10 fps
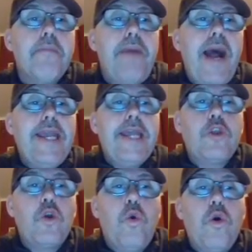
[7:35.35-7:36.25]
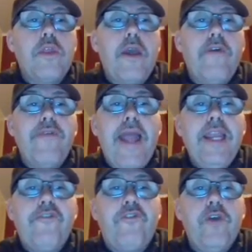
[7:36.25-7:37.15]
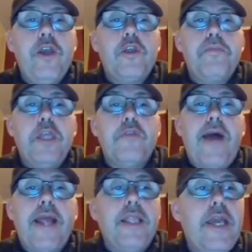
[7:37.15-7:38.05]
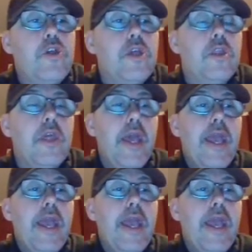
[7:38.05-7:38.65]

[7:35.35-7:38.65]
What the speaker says: by its courts of any free speech violations.